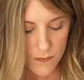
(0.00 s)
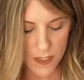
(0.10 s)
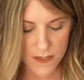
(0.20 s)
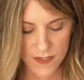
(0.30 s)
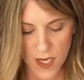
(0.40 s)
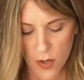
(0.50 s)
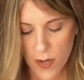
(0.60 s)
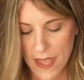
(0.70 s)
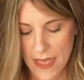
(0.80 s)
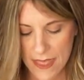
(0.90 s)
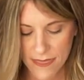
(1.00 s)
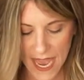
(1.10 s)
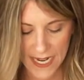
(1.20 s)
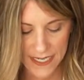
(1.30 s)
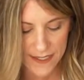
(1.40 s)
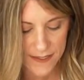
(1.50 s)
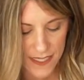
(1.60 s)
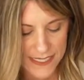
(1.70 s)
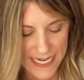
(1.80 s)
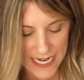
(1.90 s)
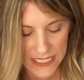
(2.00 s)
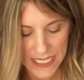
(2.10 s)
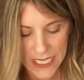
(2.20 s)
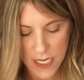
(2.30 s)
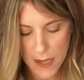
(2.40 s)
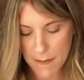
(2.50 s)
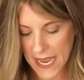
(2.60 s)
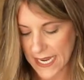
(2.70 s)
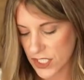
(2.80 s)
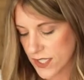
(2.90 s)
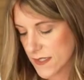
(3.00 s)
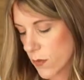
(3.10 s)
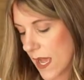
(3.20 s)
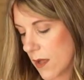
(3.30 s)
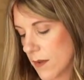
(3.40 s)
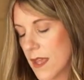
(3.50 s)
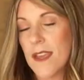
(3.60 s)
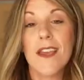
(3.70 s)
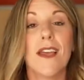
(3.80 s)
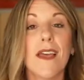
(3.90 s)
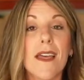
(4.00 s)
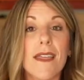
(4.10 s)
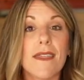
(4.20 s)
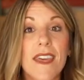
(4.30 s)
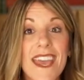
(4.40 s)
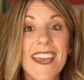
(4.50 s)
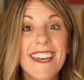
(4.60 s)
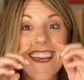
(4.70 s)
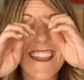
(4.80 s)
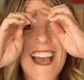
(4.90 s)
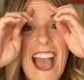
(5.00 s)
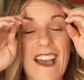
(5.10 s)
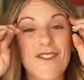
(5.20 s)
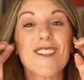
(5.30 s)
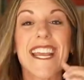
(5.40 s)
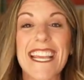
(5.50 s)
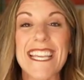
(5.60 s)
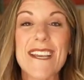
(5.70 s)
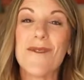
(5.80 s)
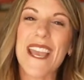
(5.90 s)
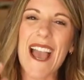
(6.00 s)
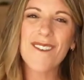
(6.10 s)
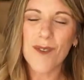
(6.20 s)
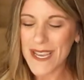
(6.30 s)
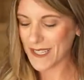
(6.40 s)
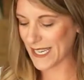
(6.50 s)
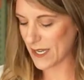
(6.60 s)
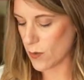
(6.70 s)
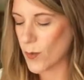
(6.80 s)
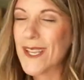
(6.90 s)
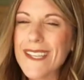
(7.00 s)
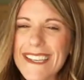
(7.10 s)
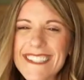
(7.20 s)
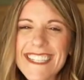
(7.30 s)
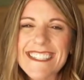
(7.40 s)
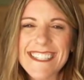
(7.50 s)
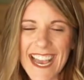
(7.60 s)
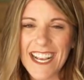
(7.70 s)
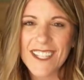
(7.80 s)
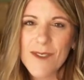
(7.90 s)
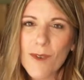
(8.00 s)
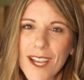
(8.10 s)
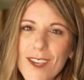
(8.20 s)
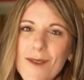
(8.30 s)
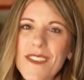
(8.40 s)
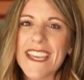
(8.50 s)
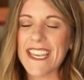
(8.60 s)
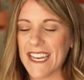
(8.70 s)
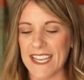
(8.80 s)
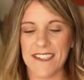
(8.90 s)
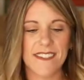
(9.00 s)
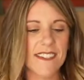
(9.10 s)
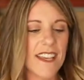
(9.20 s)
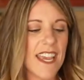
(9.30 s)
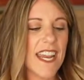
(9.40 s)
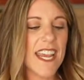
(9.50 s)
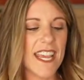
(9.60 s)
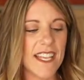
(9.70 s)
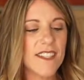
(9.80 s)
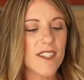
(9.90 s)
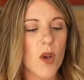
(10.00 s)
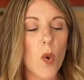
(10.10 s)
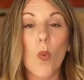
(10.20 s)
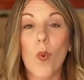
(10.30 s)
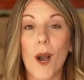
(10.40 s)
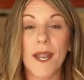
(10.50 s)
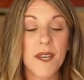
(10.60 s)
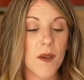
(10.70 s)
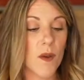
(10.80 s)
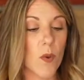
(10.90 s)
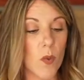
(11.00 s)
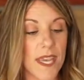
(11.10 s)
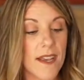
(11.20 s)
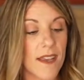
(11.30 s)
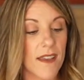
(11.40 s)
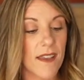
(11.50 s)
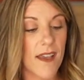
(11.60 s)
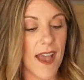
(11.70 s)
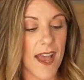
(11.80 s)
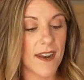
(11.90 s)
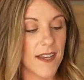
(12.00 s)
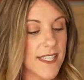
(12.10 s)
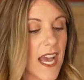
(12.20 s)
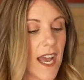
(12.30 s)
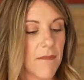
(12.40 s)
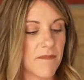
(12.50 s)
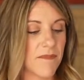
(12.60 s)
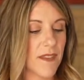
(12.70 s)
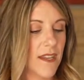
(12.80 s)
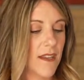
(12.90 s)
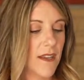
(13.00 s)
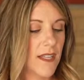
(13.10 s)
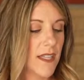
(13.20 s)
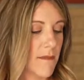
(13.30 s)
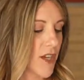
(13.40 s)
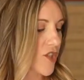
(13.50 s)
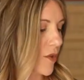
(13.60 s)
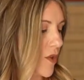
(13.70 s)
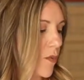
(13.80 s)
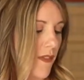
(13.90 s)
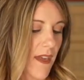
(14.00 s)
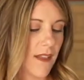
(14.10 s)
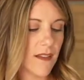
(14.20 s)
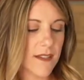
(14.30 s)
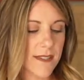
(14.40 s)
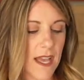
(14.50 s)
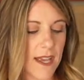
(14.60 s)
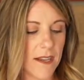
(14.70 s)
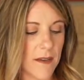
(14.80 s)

So that is a daily page as well. Then after daily, we have weekly. Weekly is exactly what you think it is. It is 1 week at a time. Let me show you what that looks like.